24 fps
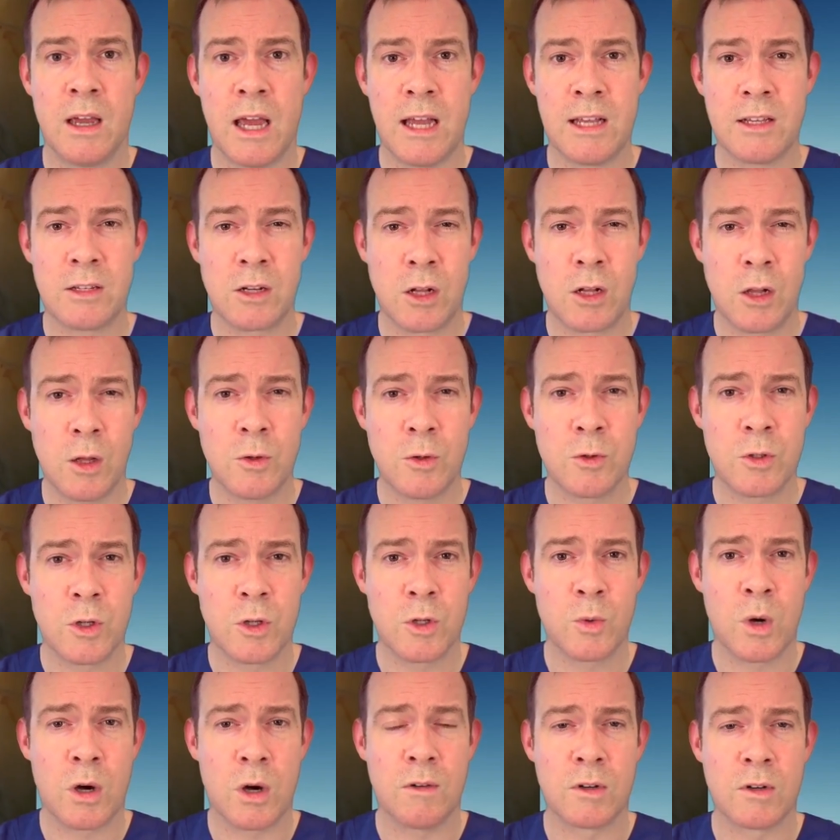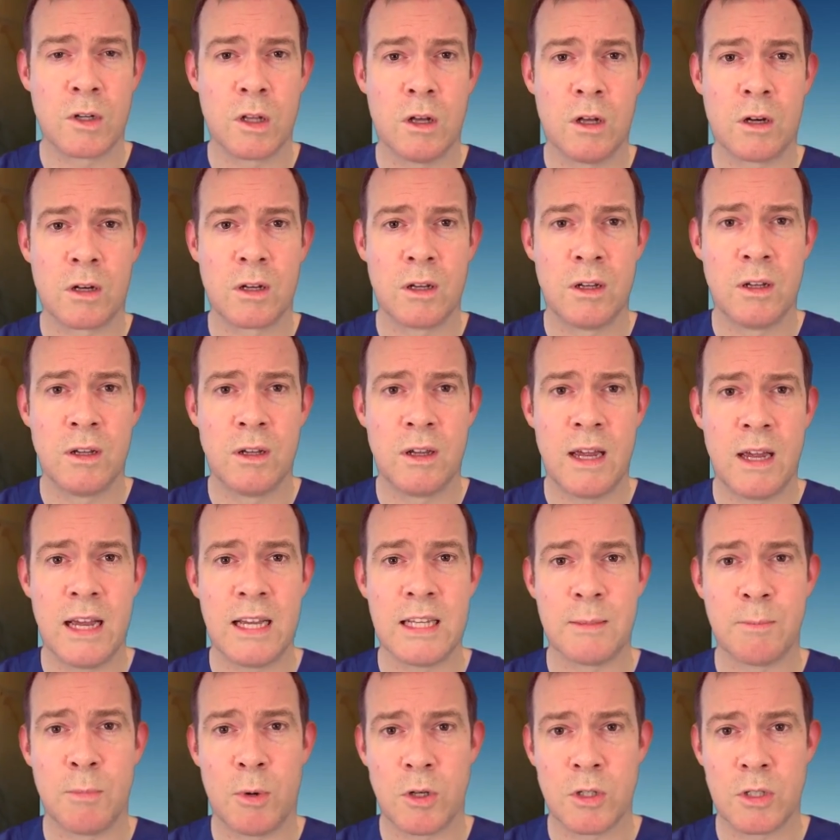as close to 12 o'clock
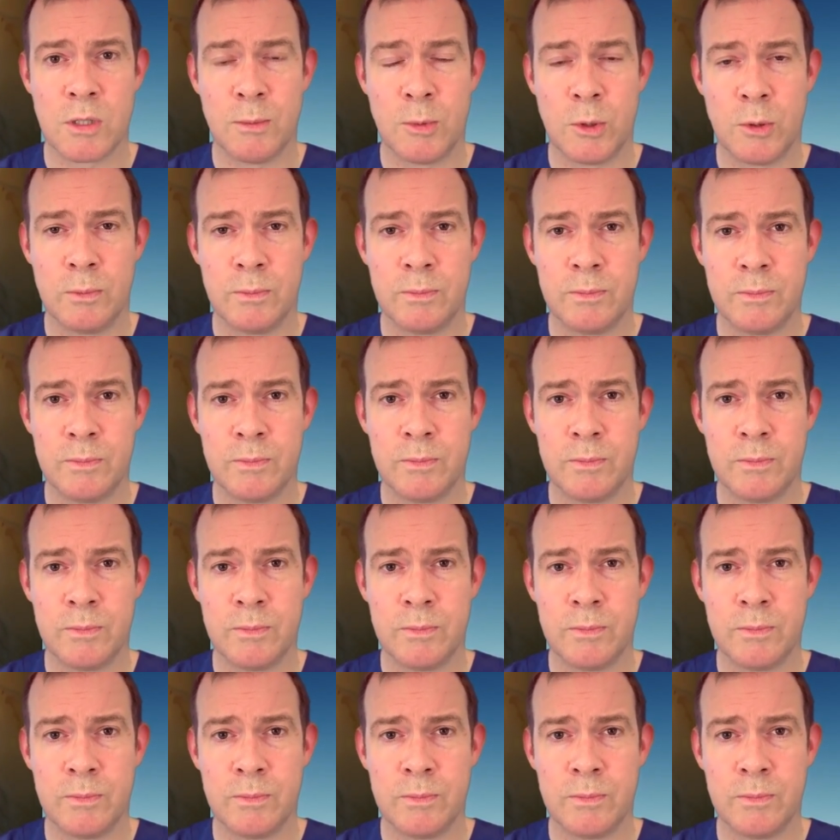as possible.